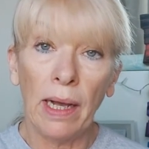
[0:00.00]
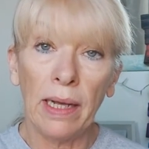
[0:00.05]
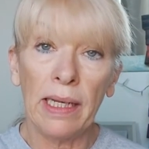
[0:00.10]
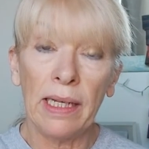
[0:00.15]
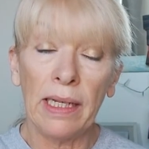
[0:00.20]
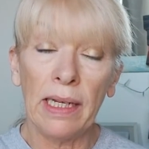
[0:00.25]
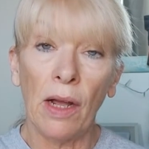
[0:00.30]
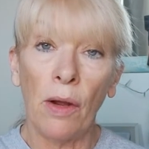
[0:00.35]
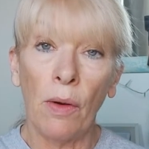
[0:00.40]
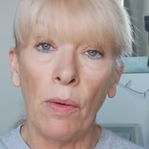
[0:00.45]

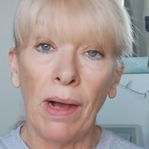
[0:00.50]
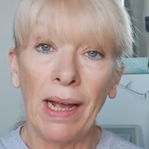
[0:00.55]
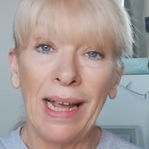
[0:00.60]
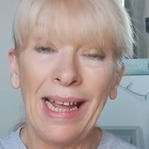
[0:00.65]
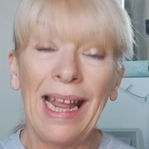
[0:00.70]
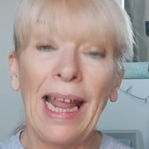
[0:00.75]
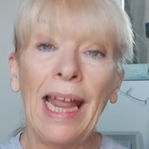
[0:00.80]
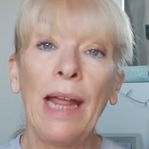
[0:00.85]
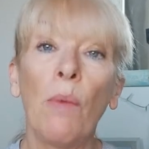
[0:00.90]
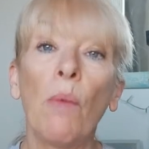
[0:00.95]

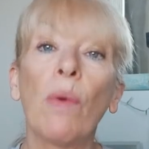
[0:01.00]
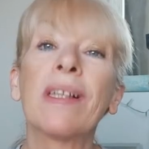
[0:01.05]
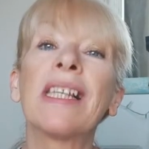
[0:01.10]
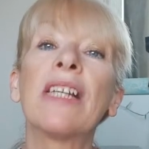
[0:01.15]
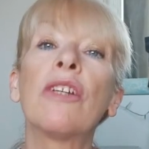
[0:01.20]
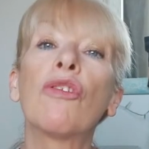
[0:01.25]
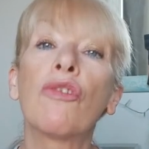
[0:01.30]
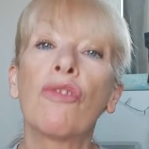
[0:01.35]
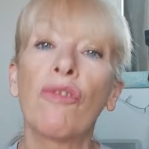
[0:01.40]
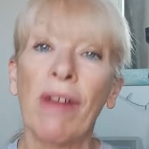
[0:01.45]
it was
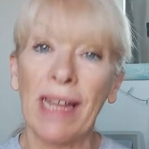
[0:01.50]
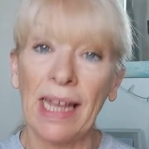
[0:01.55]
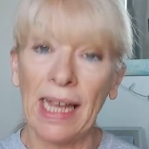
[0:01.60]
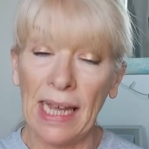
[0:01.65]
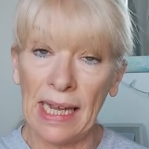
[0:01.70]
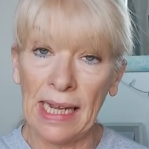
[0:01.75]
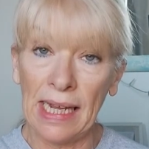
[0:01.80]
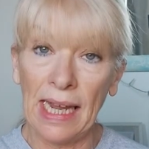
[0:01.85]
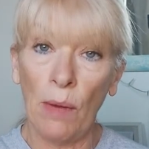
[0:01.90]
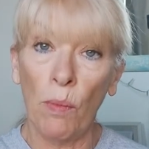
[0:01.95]
a
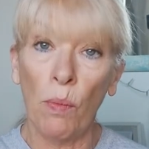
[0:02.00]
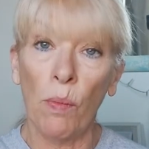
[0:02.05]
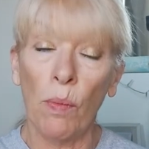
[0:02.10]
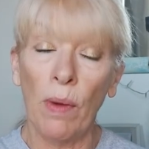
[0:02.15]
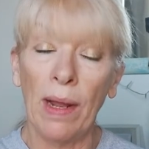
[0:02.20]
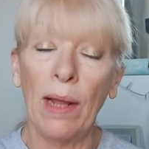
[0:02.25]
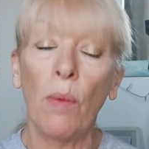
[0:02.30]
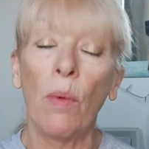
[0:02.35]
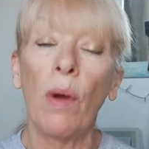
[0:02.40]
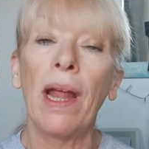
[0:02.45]
tricky
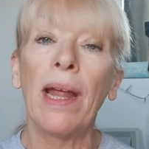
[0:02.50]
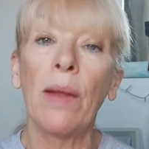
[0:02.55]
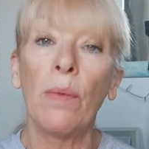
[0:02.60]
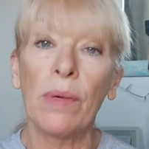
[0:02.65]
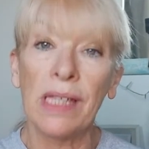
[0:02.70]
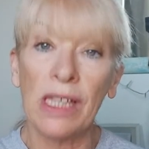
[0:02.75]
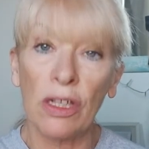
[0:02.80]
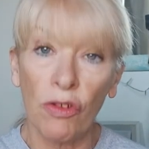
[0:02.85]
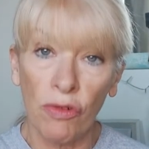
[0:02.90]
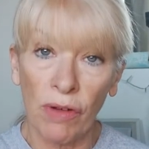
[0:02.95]
it
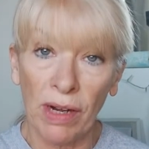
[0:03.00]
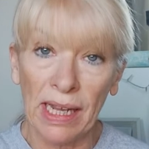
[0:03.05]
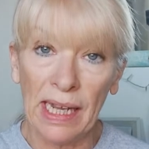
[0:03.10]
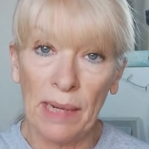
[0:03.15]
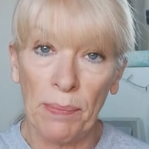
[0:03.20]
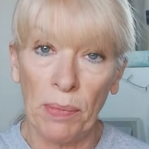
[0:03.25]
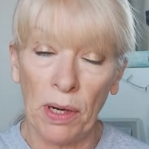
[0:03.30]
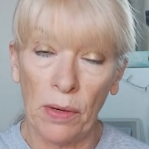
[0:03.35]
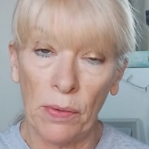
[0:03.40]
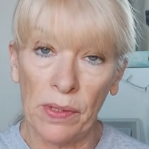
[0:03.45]
was a
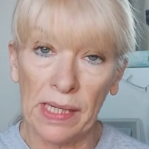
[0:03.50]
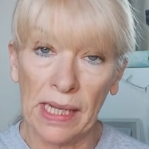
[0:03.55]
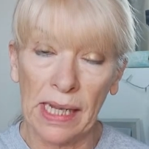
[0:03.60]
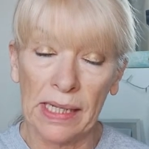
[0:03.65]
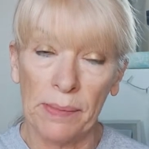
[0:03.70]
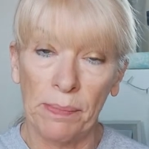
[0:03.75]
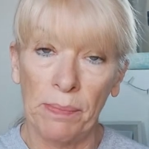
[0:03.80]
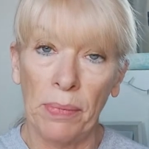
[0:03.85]
tricky process,